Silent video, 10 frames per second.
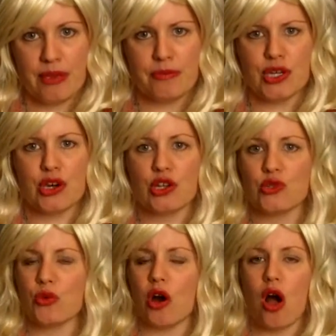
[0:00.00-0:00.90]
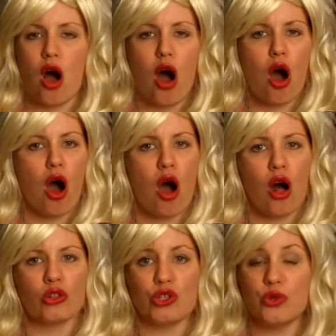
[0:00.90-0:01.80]
because we're
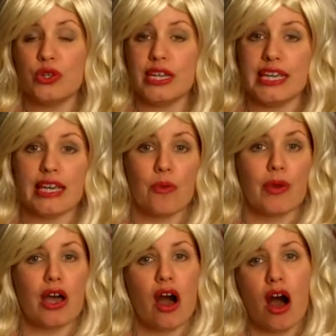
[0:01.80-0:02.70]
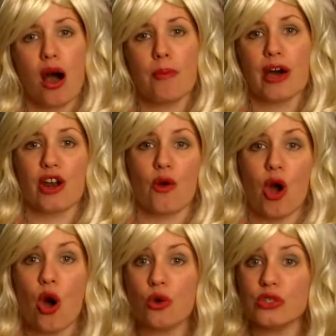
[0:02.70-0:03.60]
all unique and we all put our
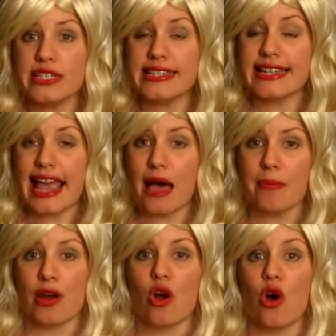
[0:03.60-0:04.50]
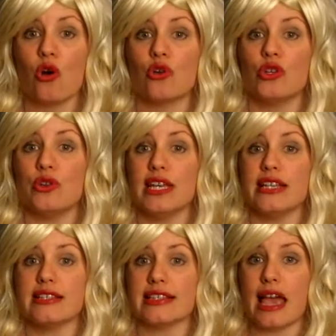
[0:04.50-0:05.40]
own stamp, our own unique
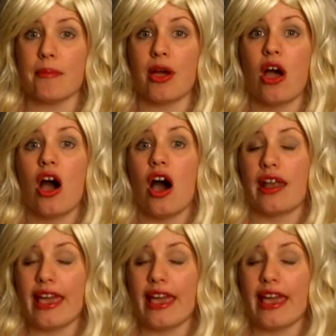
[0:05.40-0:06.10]
stamp on